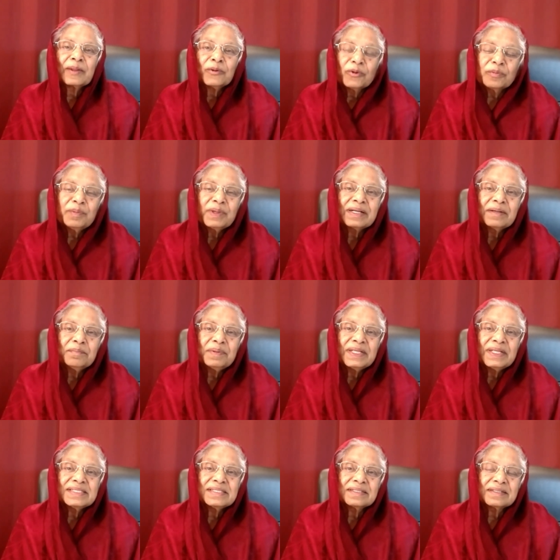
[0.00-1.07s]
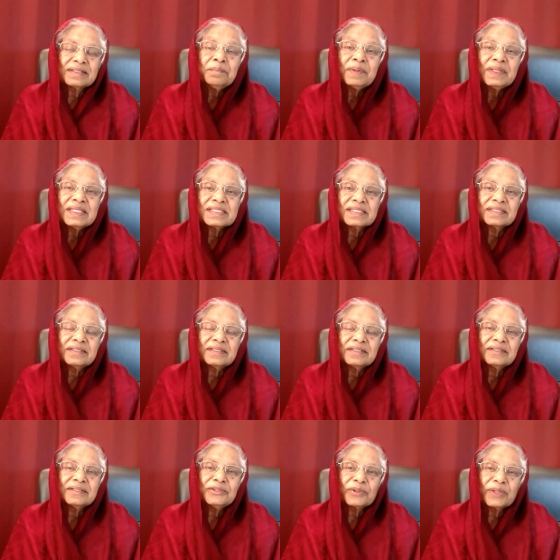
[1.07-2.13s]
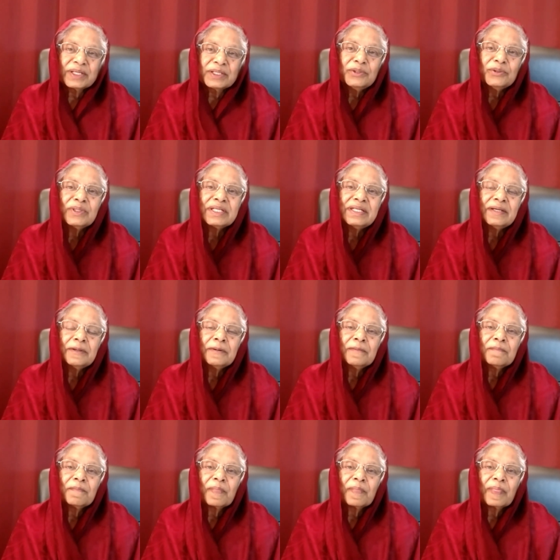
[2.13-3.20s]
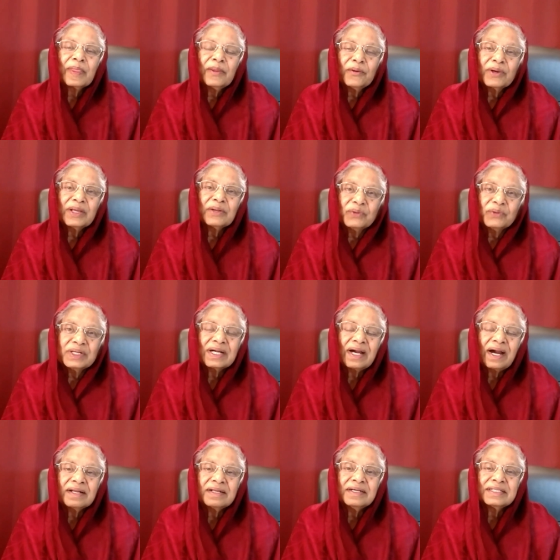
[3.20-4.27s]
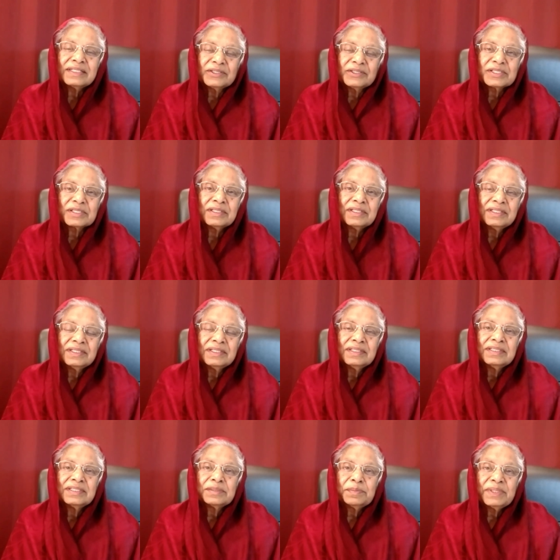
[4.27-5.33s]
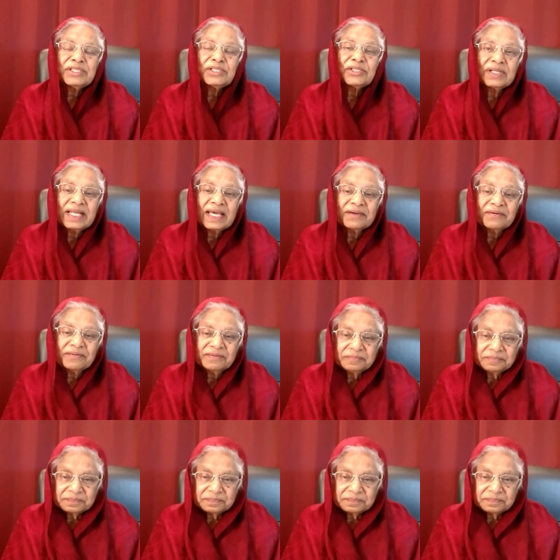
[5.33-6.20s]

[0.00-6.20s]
Don't be complacent. You can do it. You can work harder in your spiritual life.